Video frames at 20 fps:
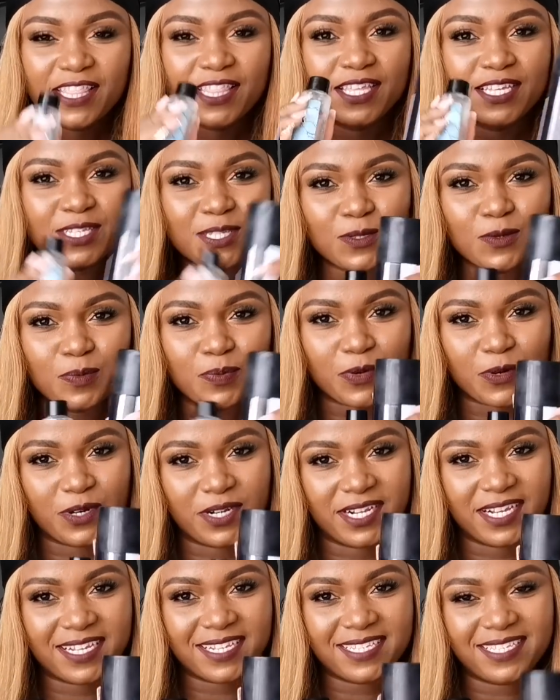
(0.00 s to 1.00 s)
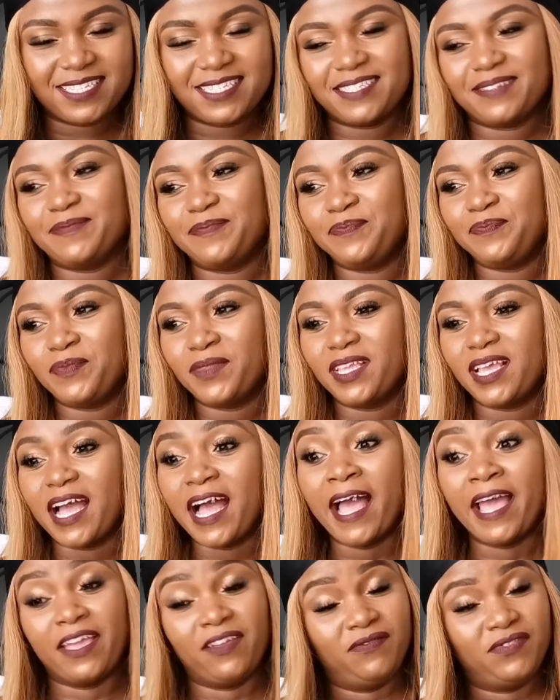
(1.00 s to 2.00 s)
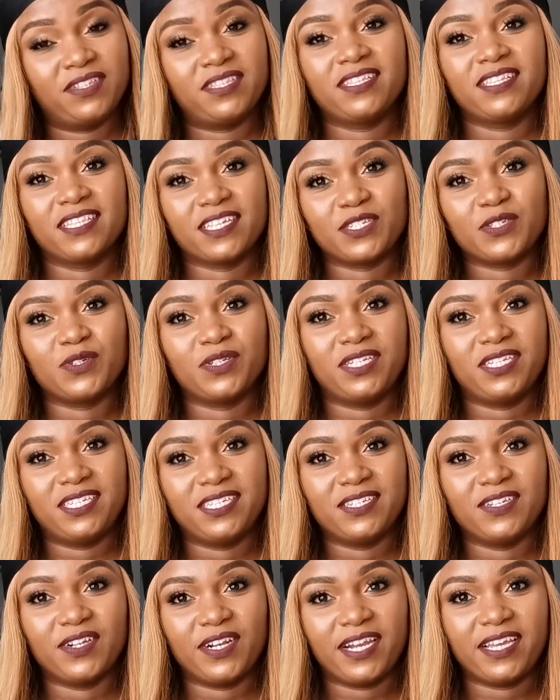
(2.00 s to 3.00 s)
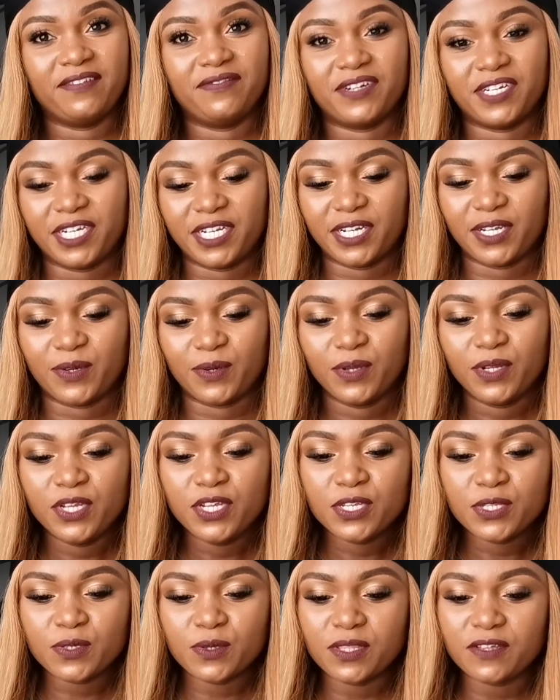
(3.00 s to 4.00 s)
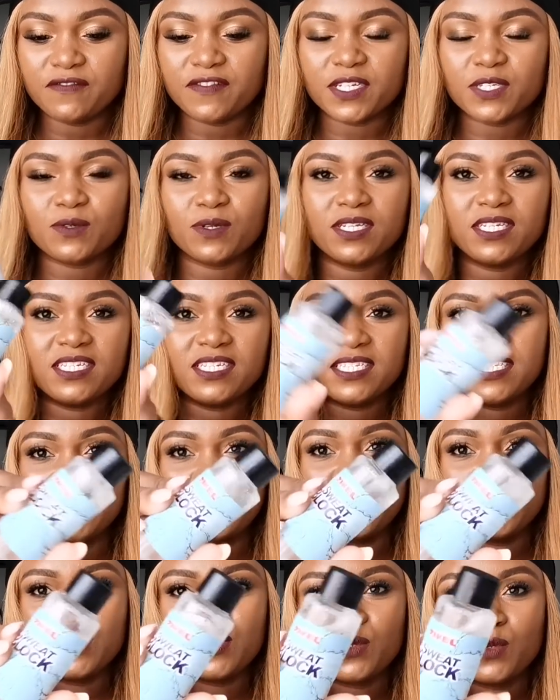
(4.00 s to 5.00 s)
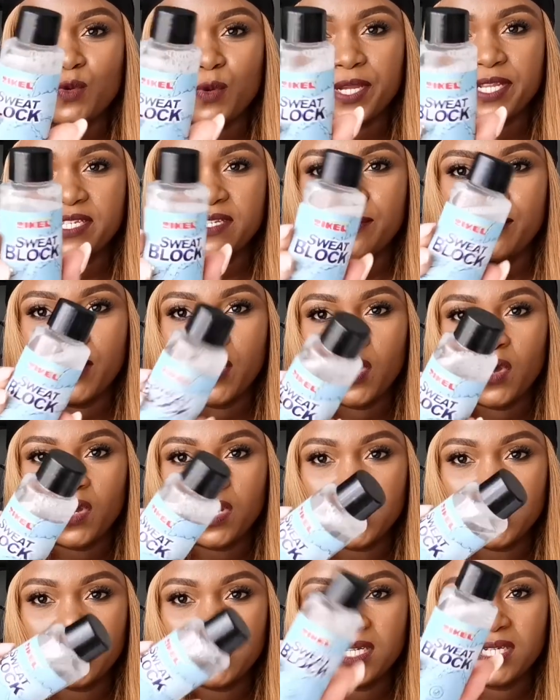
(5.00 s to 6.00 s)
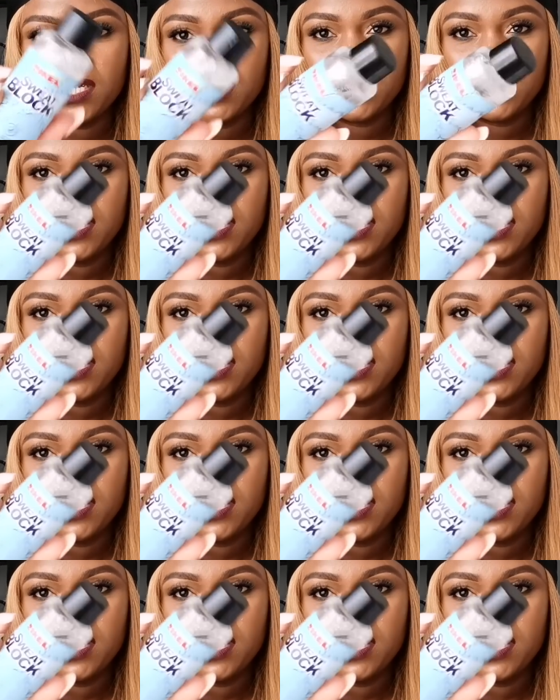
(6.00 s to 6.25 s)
These two products are everything that you need in your life right now. So the first one is this sweat block.